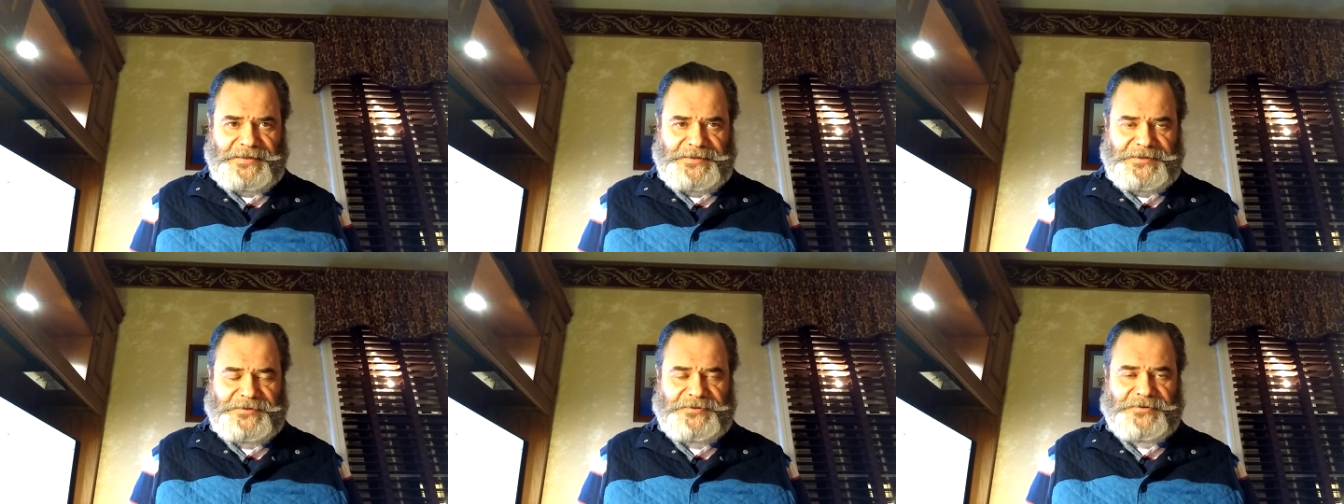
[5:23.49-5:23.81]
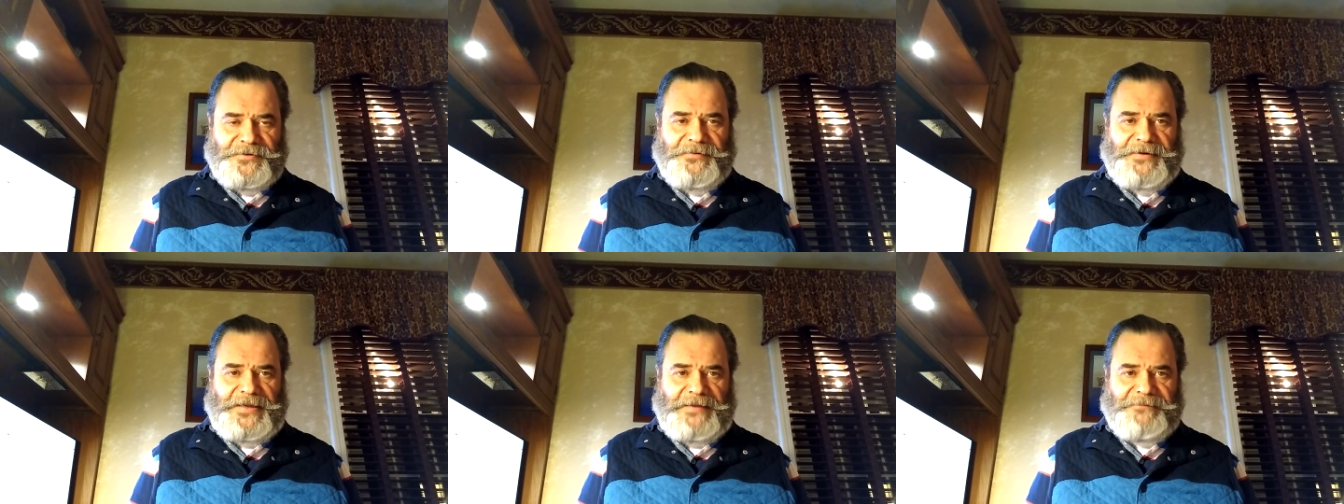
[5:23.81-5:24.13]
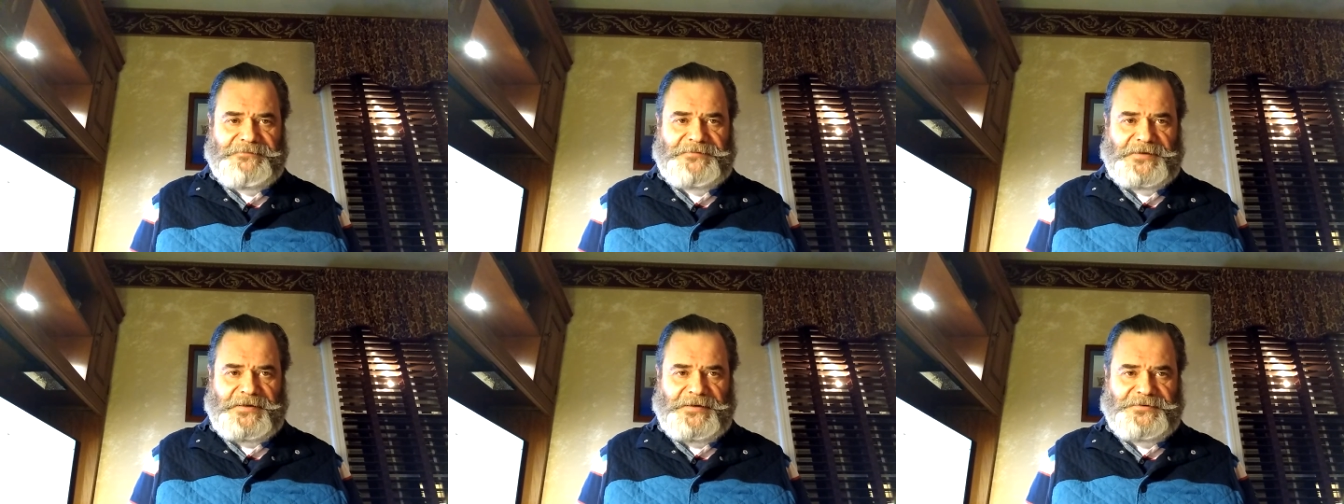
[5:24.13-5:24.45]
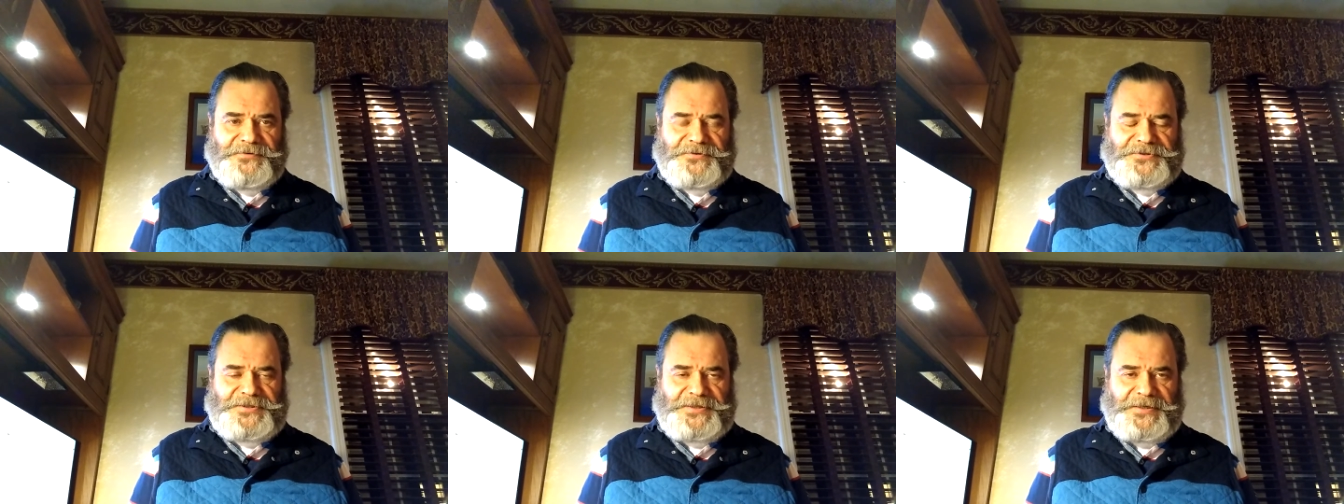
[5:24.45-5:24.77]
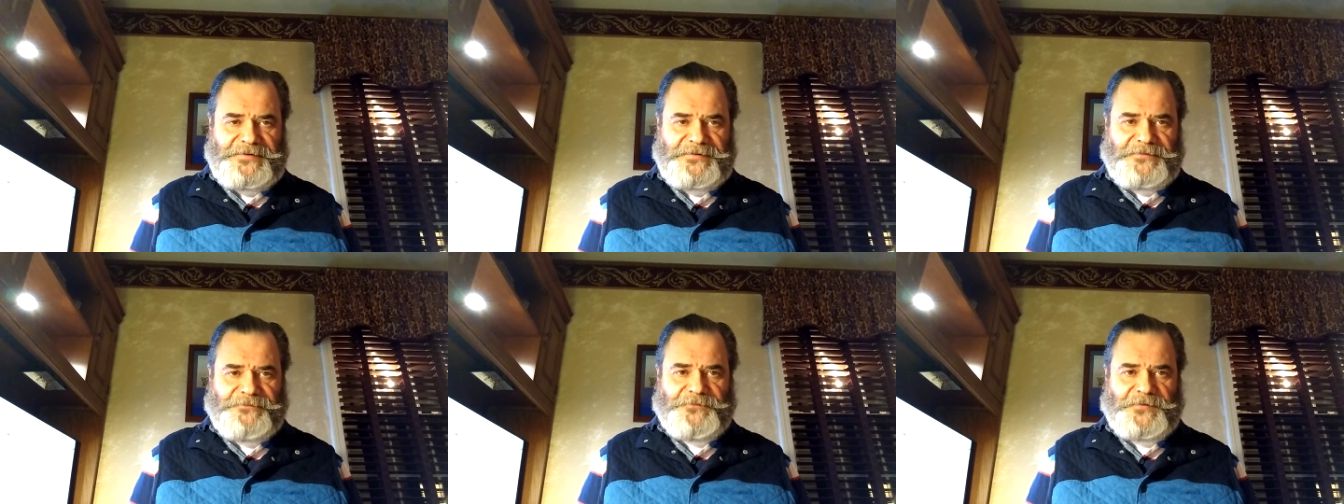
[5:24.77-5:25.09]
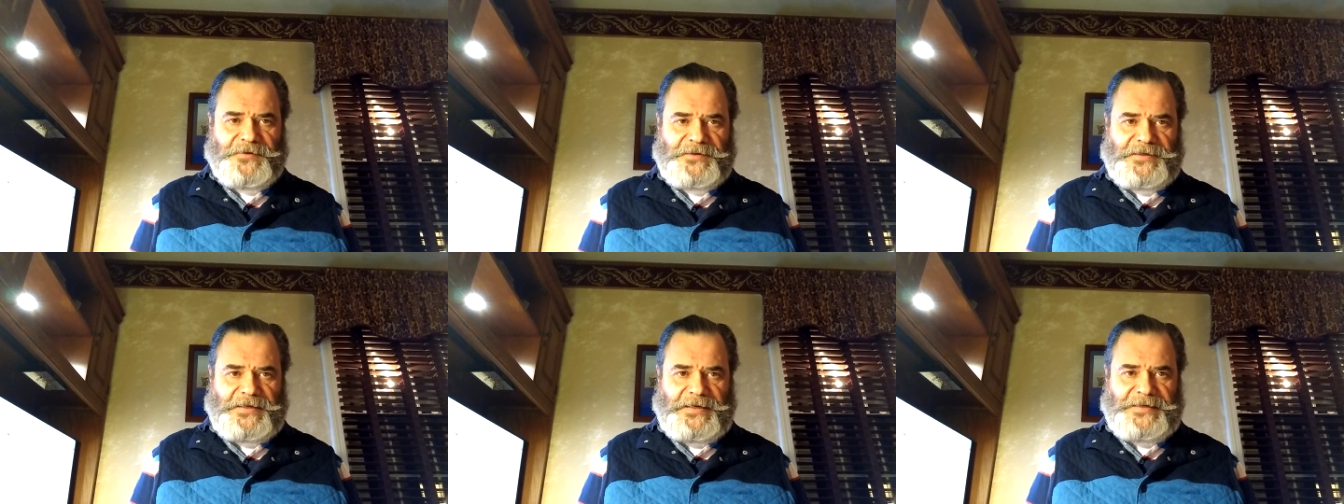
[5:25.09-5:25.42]
you don't have to understand the
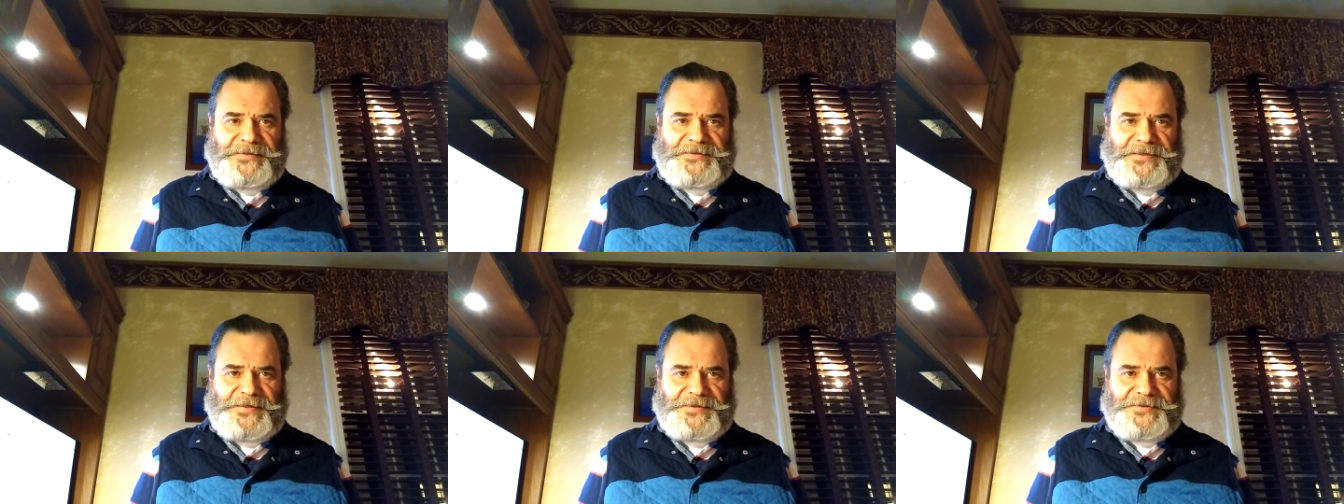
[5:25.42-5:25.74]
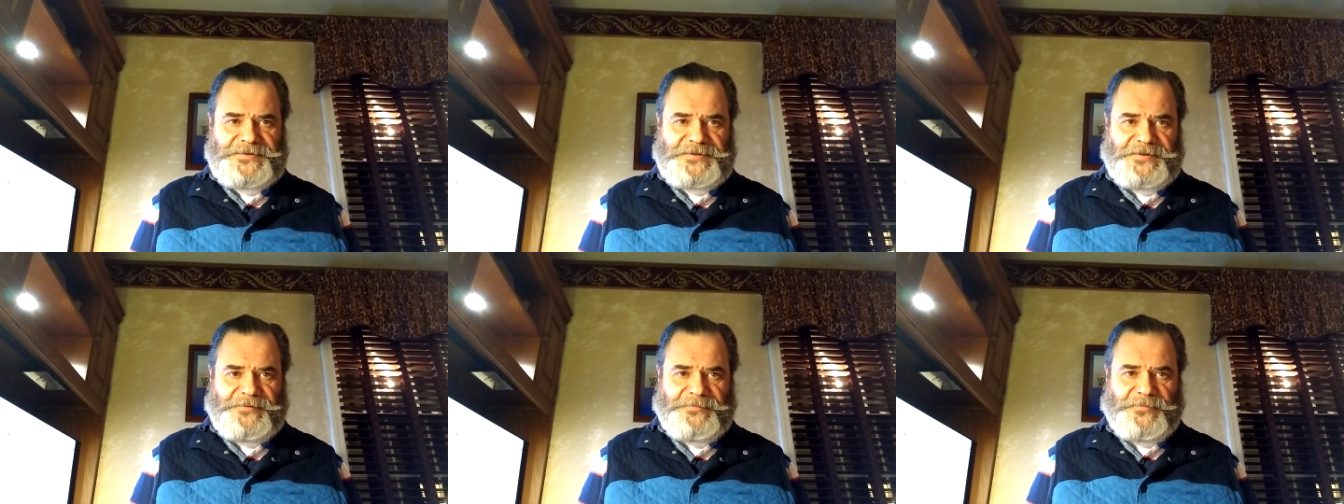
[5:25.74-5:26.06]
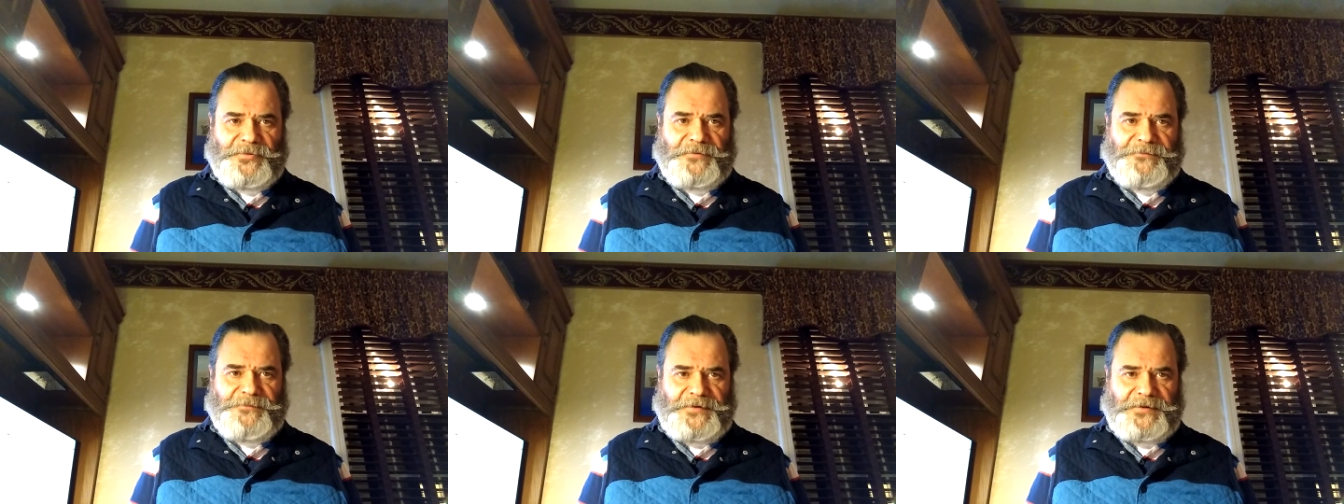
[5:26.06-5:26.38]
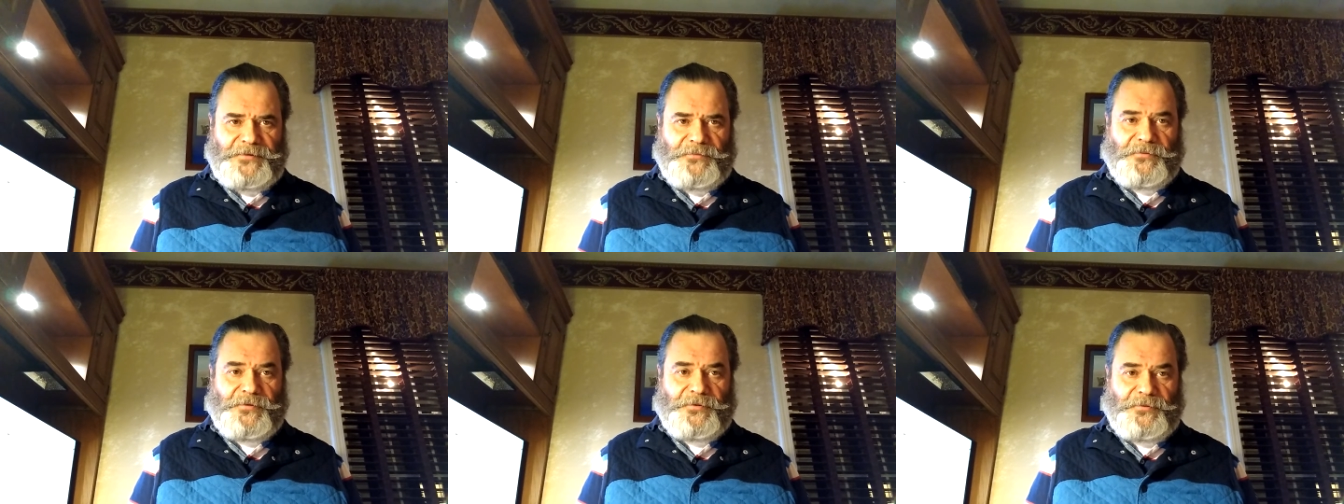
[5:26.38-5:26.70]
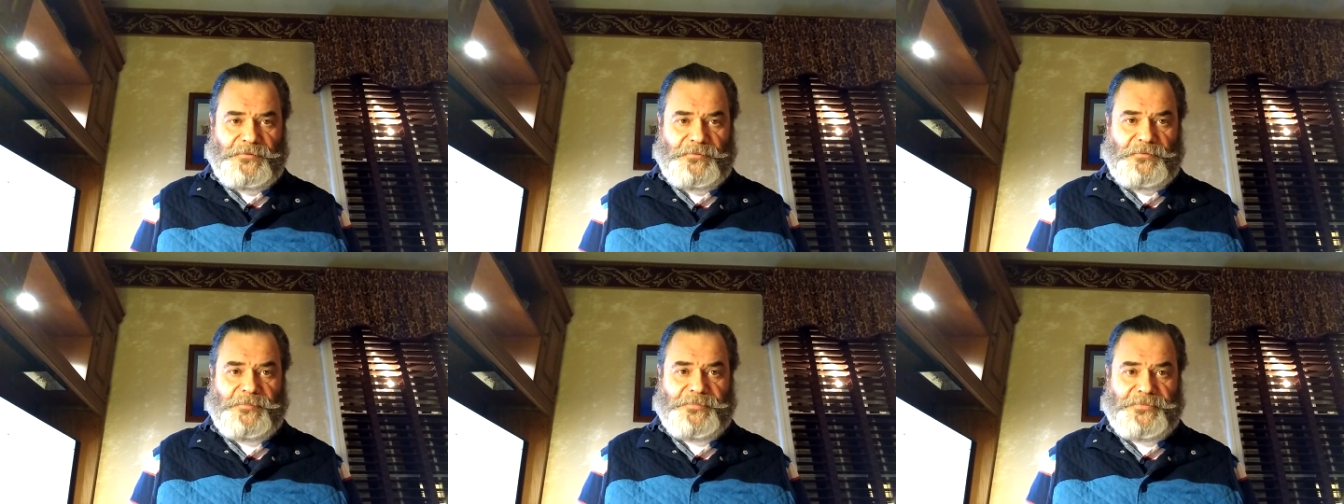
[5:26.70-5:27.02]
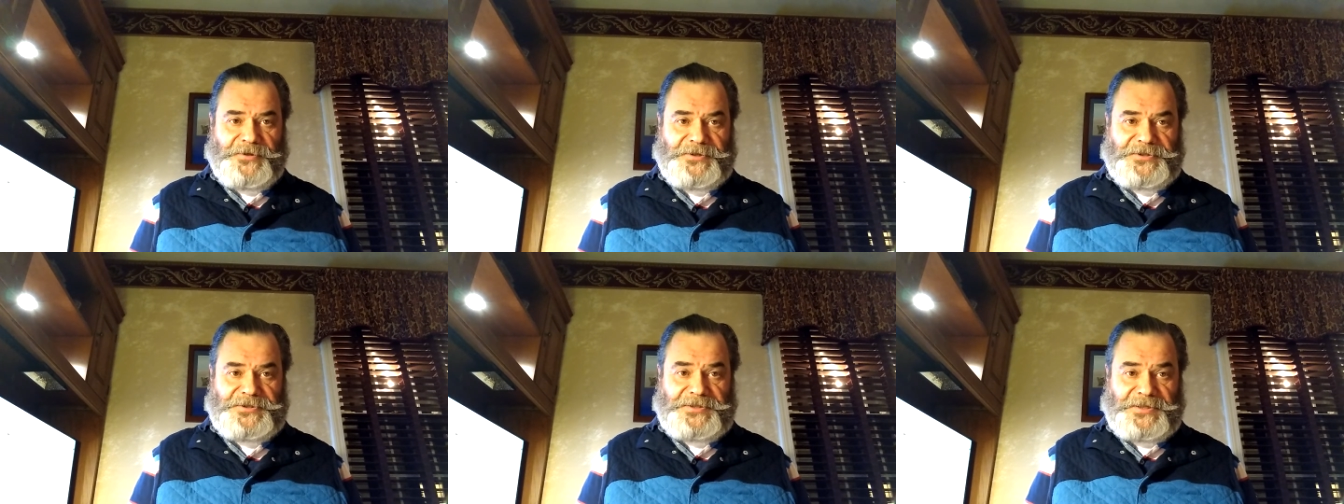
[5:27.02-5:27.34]
full context of the movie in order to
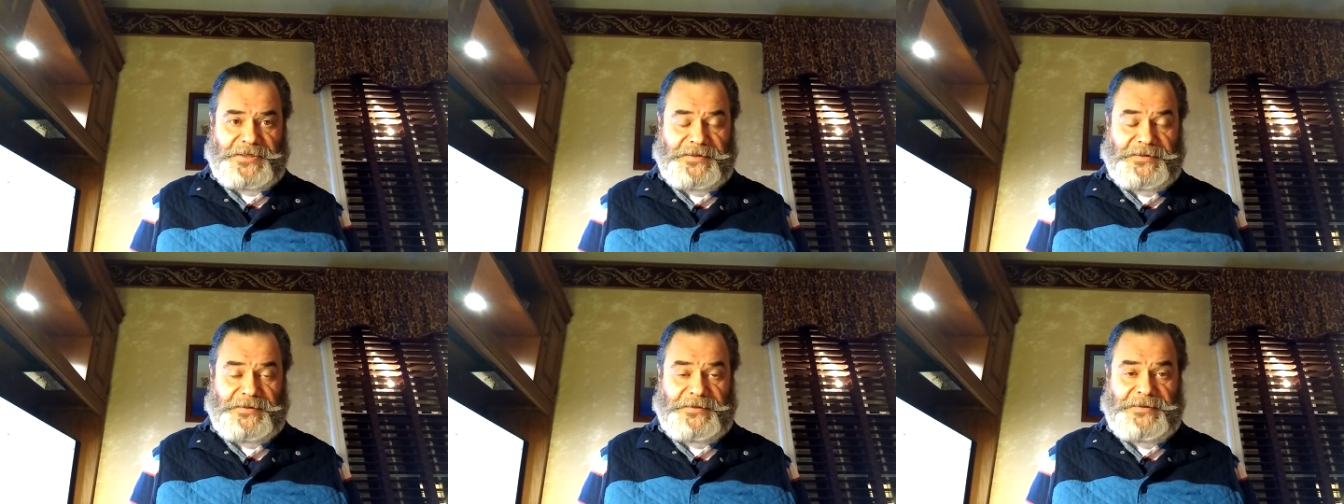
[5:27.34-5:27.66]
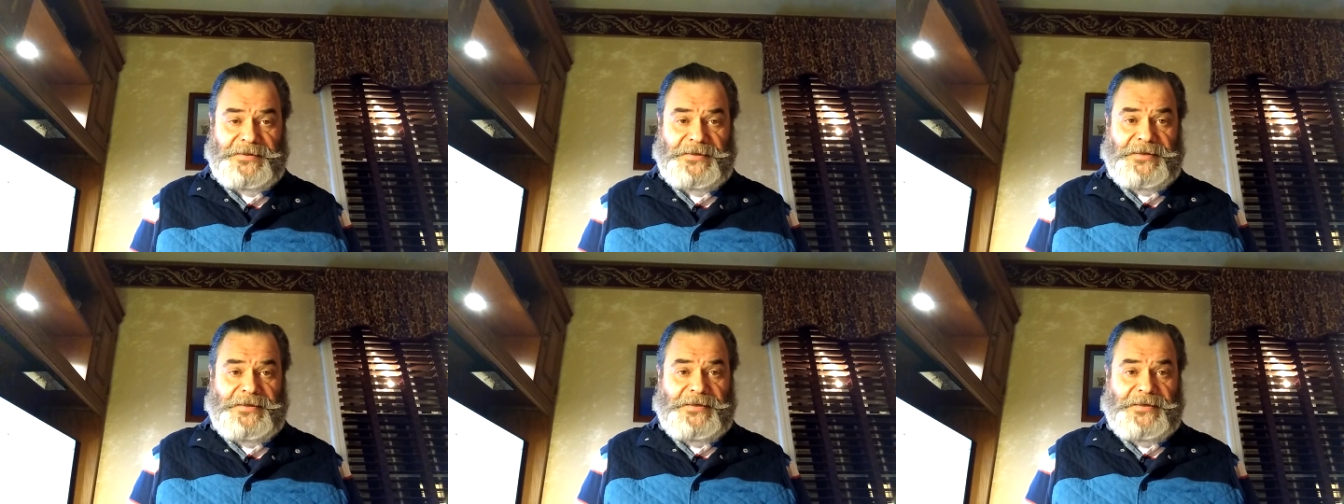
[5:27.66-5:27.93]
appreciate it.